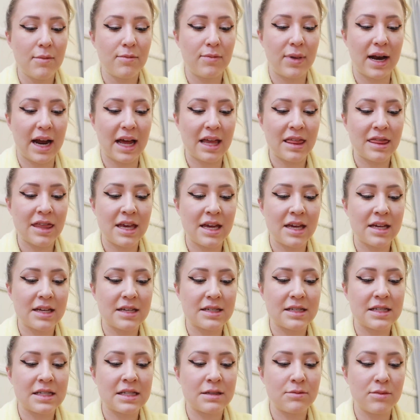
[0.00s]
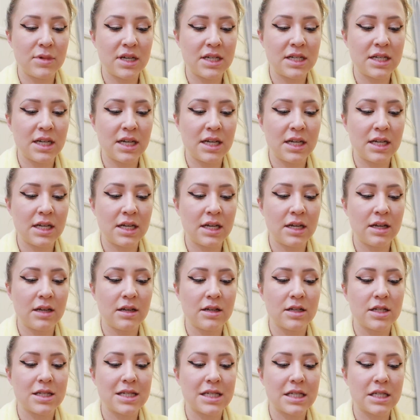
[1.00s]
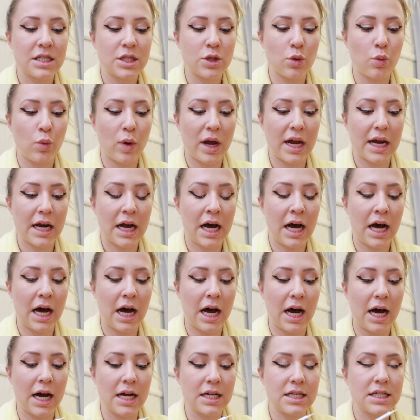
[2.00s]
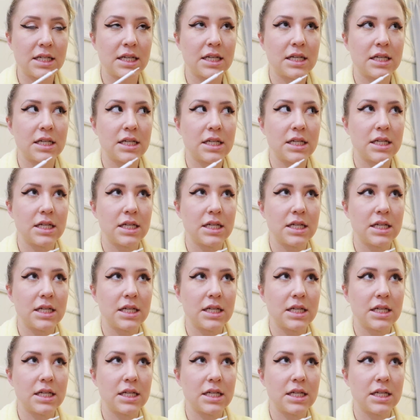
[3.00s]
but I think Smitten, Sweetheart,